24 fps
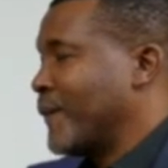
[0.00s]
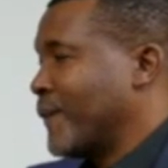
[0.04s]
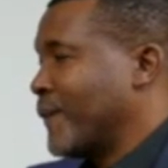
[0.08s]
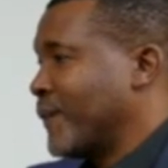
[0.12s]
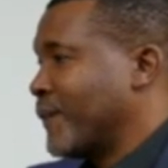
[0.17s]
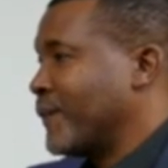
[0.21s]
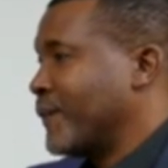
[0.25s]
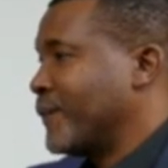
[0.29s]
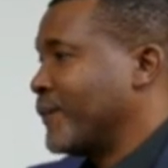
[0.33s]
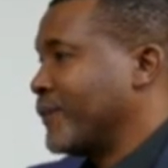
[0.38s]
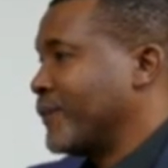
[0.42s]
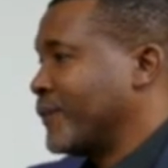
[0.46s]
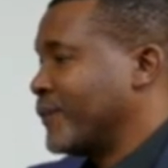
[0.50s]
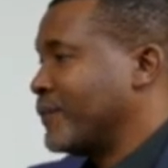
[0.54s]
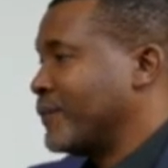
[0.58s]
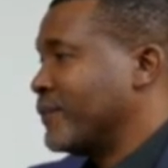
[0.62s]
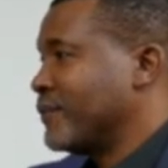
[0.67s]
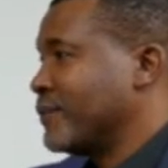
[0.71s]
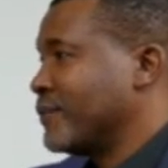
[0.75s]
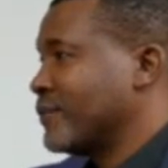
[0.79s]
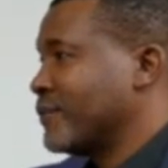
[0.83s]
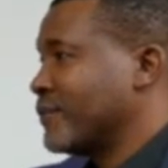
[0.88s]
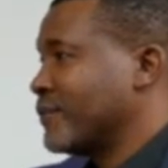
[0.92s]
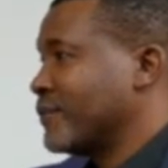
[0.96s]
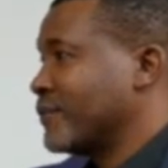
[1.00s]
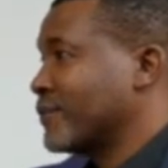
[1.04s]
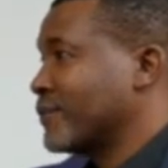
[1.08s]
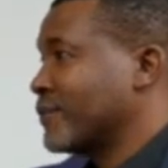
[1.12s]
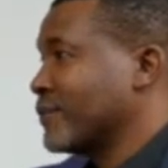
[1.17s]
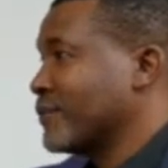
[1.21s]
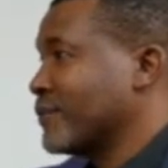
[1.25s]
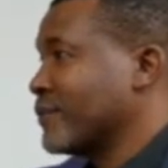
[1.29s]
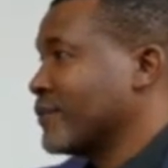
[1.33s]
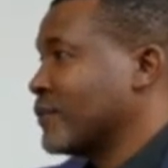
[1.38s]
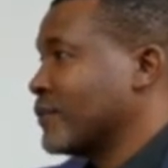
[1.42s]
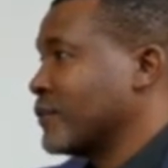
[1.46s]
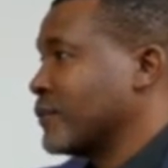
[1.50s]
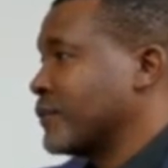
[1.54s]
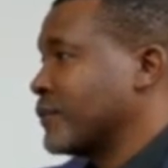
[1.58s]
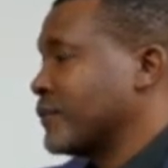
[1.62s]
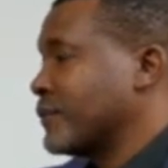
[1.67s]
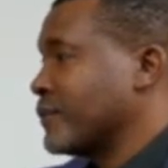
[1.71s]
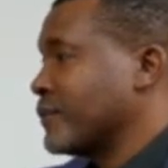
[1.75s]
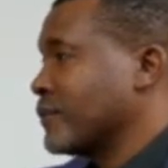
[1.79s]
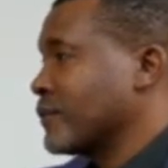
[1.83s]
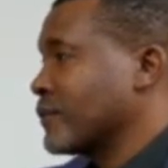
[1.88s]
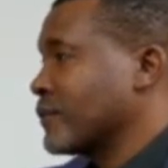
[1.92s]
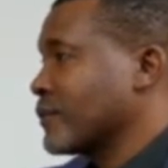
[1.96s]

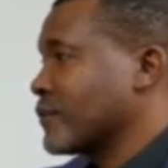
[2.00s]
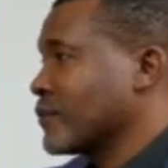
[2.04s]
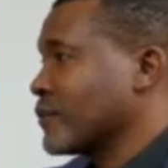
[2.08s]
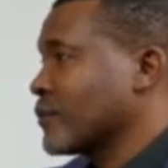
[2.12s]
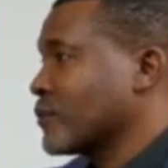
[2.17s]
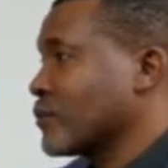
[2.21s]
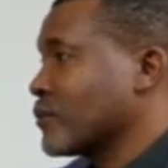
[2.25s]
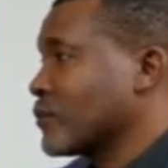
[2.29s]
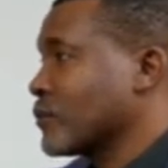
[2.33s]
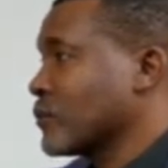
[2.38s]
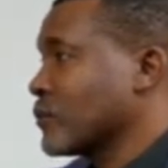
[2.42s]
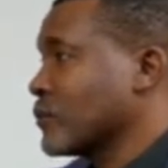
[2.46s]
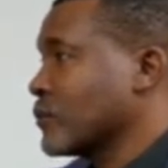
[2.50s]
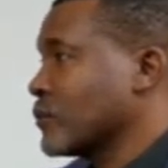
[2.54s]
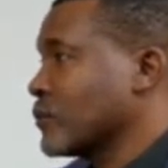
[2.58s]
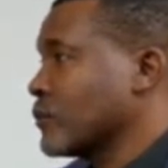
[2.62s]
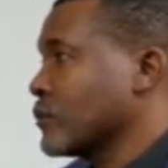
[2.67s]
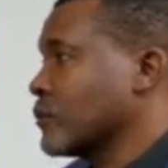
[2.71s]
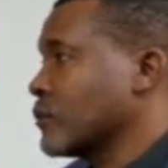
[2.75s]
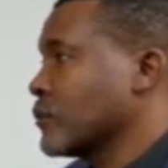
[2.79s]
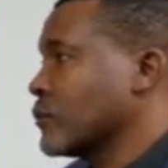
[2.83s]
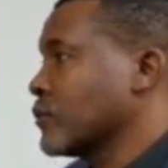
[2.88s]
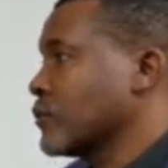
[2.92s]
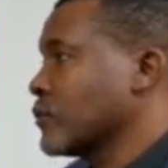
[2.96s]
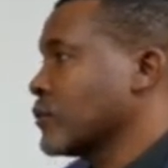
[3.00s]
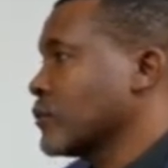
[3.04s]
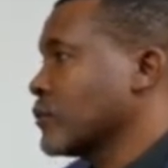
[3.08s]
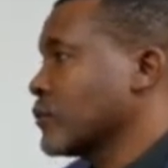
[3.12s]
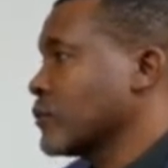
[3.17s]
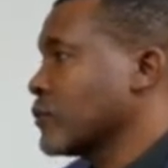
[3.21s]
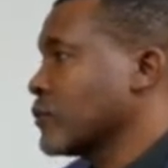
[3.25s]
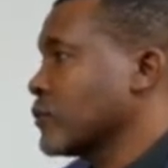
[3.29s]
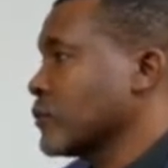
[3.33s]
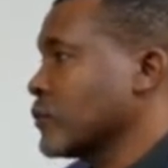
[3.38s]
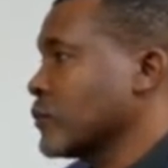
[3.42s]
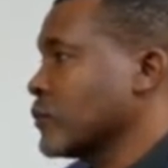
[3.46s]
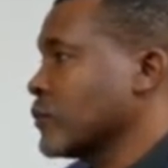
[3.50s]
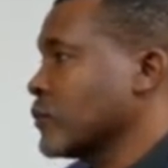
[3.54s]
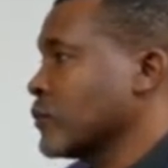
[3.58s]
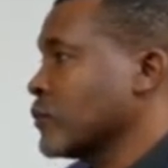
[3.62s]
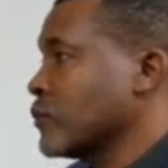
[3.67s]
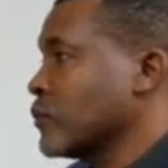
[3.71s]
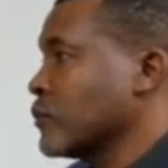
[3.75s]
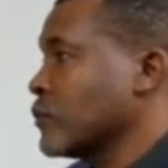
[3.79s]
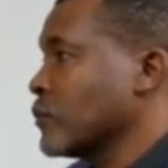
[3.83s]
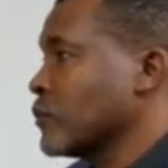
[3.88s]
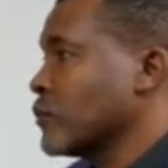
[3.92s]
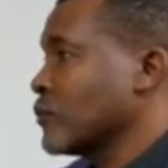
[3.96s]

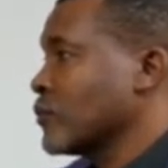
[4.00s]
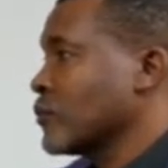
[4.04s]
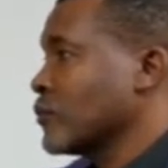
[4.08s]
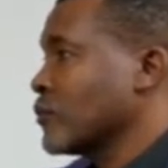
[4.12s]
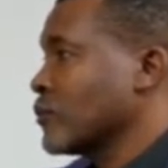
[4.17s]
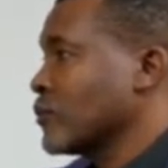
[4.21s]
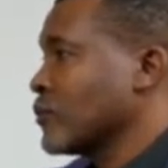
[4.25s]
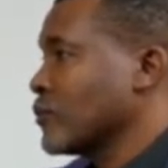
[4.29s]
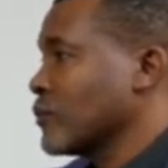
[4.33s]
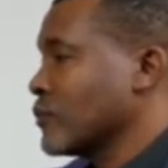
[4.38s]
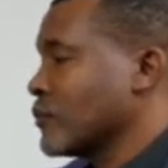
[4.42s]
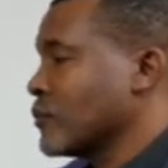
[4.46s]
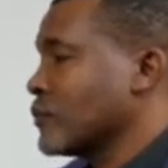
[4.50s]
(not speaking)